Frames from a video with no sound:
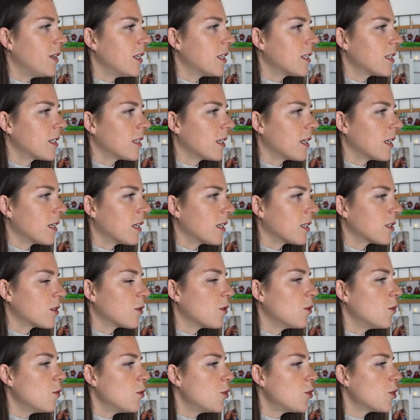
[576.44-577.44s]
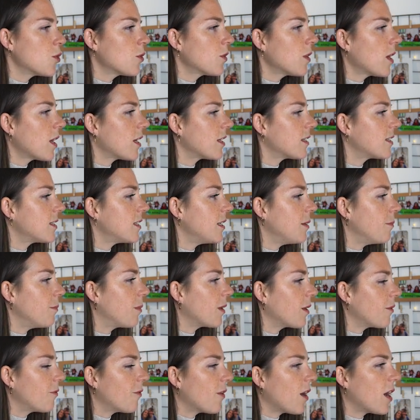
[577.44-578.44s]
this uh, solution has
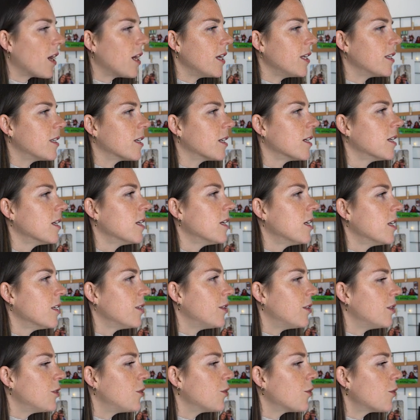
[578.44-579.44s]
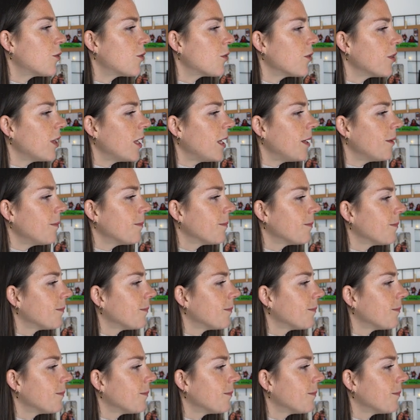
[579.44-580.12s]
simplified the journey.